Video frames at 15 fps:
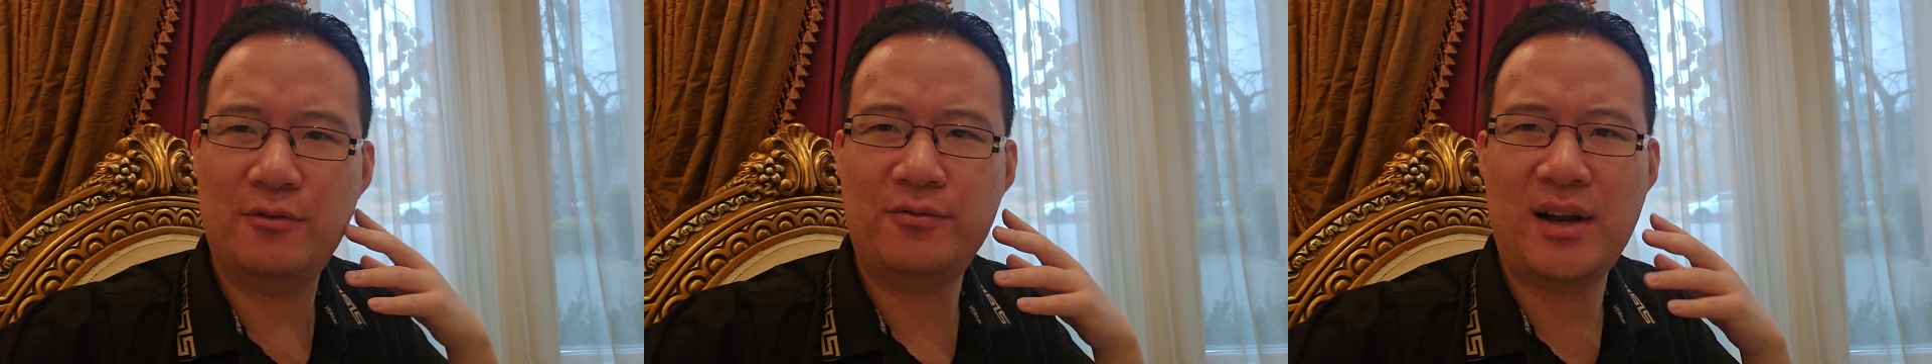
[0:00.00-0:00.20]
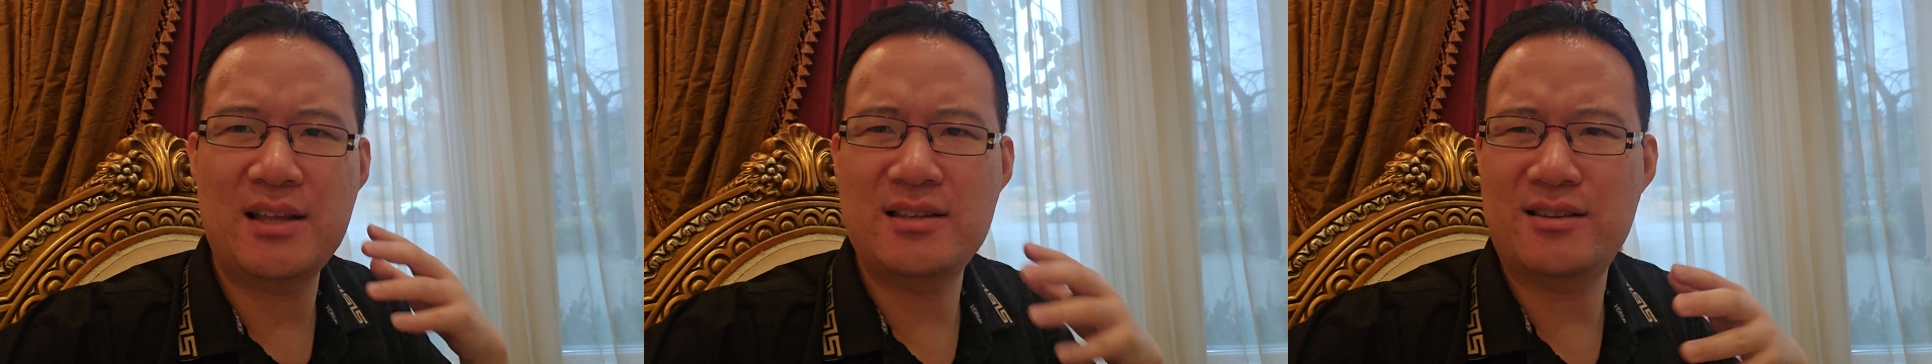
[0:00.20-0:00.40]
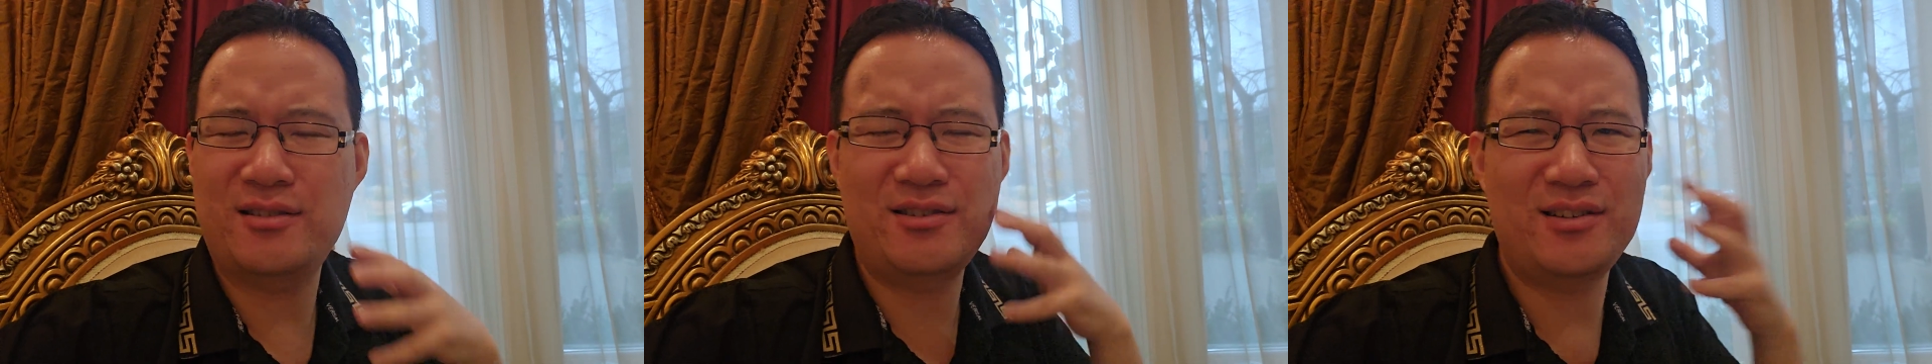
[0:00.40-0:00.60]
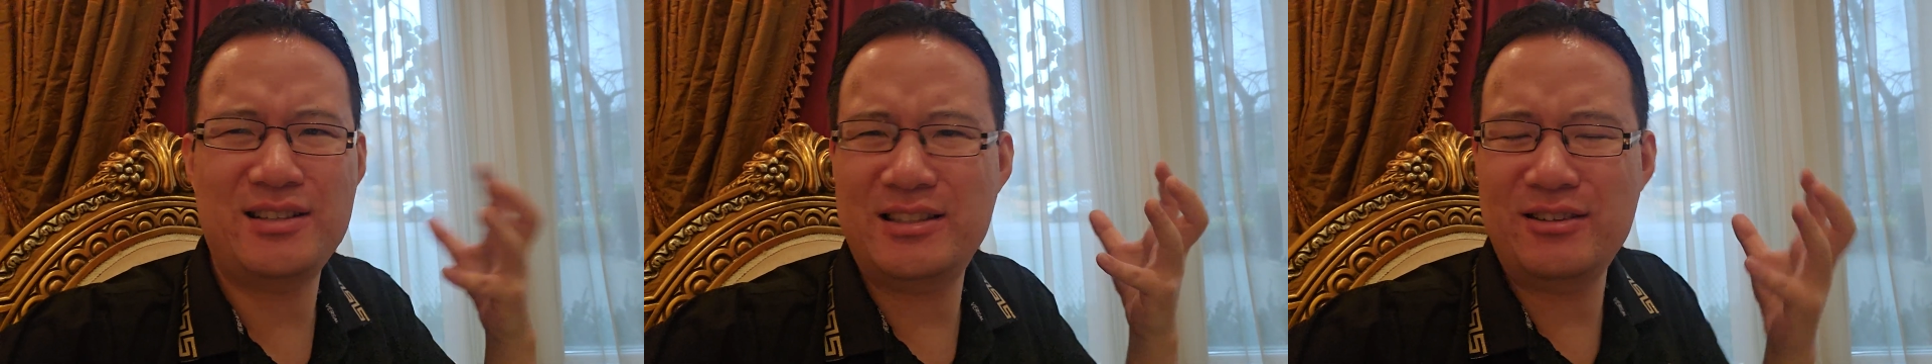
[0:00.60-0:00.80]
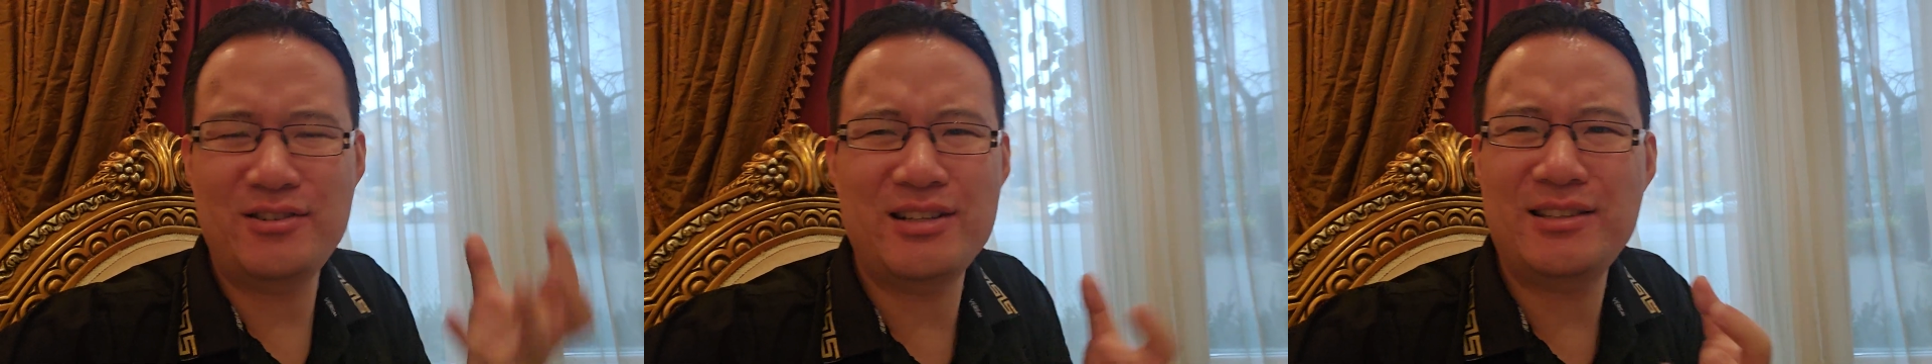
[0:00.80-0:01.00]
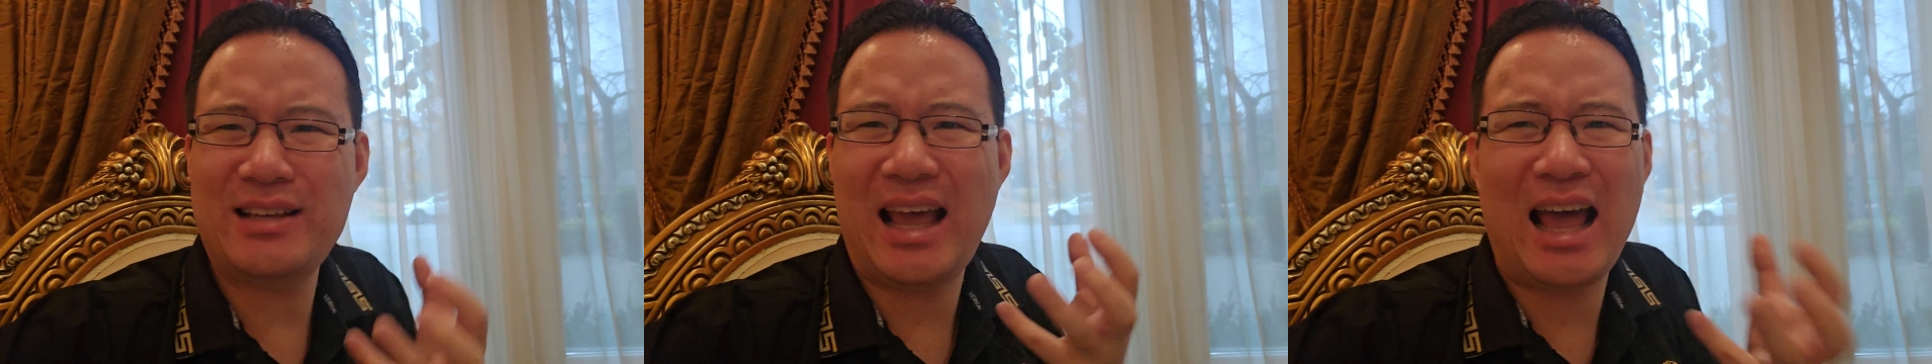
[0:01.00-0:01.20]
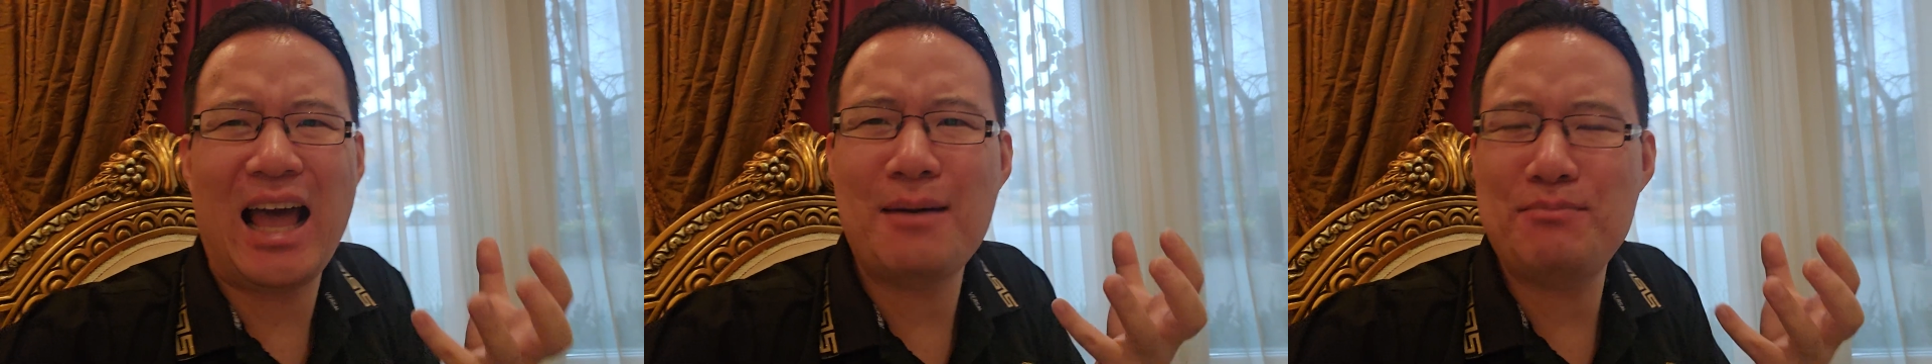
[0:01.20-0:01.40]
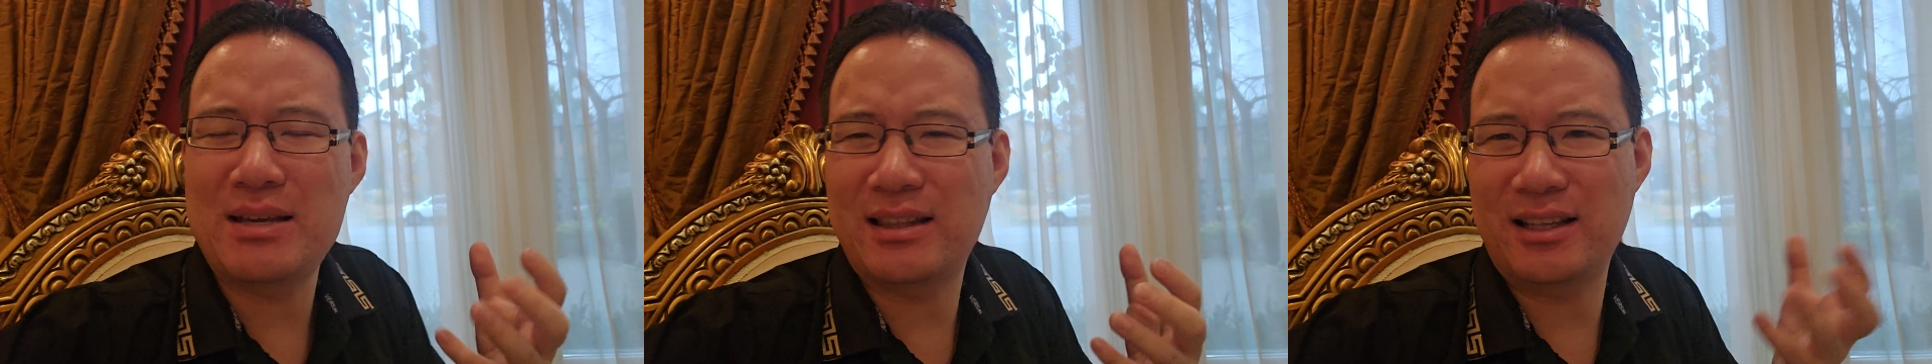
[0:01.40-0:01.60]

friends, and they're just happy.